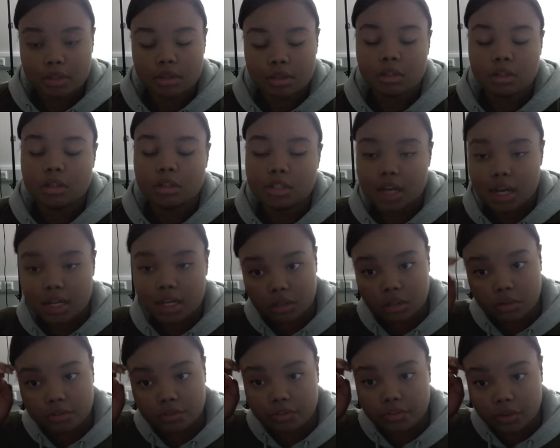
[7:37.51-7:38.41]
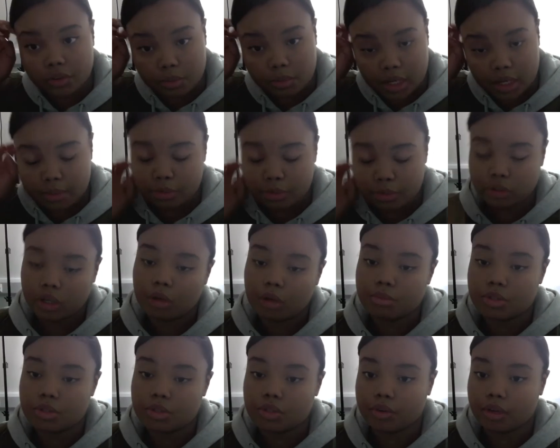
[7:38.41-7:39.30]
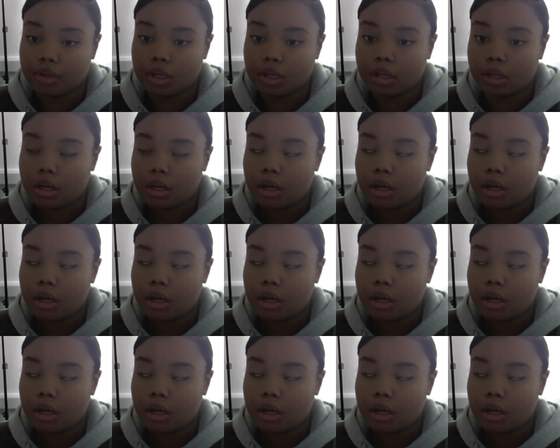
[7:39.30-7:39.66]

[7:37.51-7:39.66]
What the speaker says: the title of the film Nightmare on Elm Street,